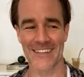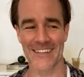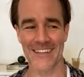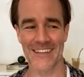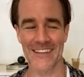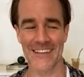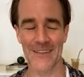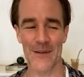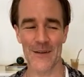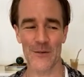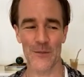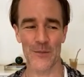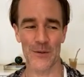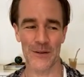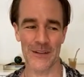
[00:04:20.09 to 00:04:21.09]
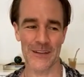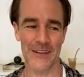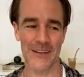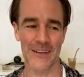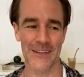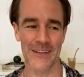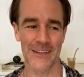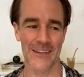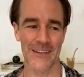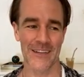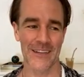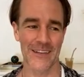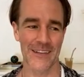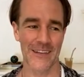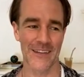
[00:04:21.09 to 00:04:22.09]
they seem to have a pretty,
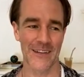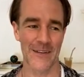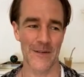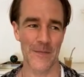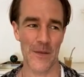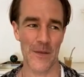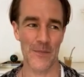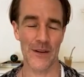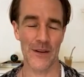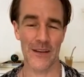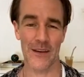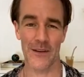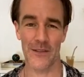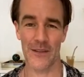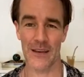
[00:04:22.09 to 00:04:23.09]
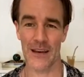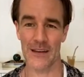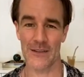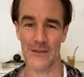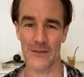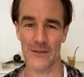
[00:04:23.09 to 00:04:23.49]
a pretty healthy attitude